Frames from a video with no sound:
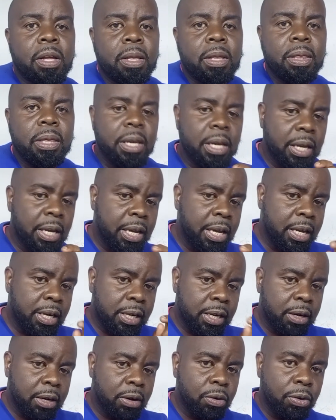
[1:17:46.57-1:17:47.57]
they get a
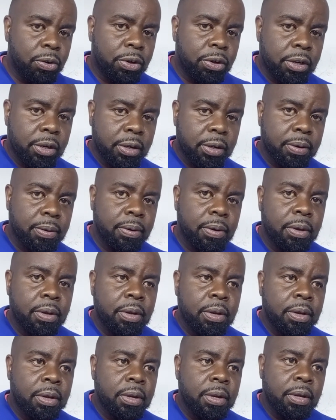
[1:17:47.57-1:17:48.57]
lot,
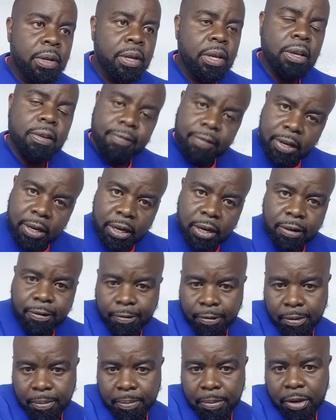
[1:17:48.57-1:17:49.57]
even
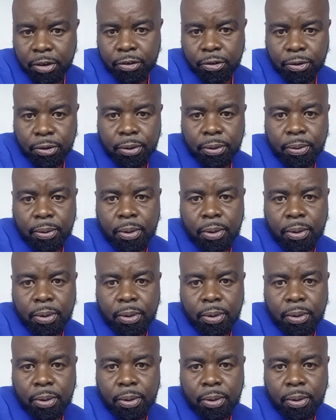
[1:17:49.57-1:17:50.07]
information.